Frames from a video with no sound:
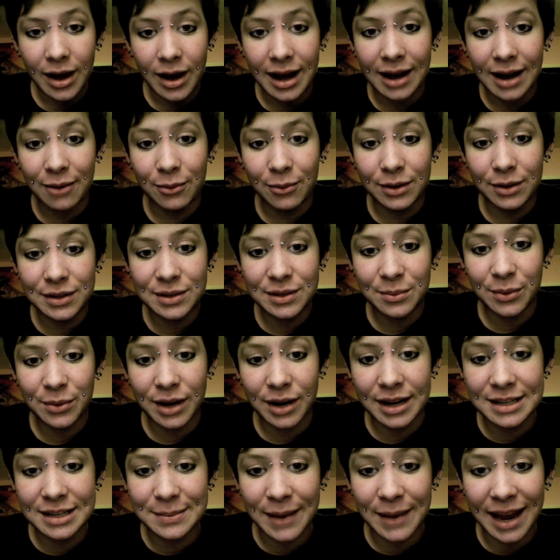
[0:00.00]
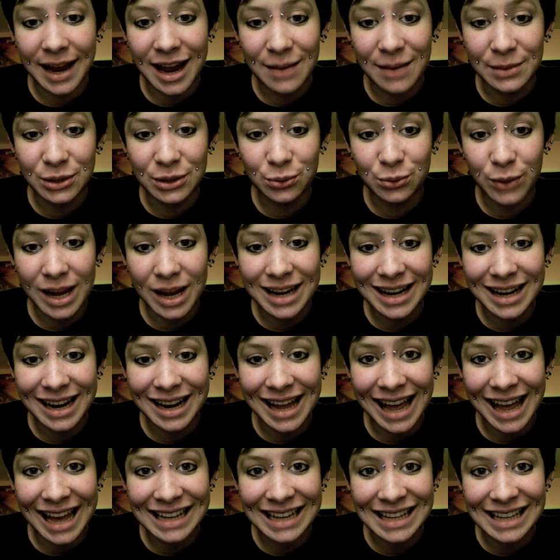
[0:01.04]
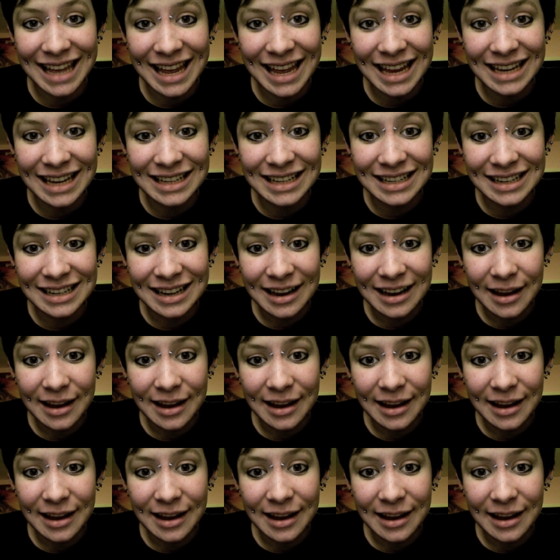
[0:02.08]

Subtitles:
I was surprised by how much weight I had gained.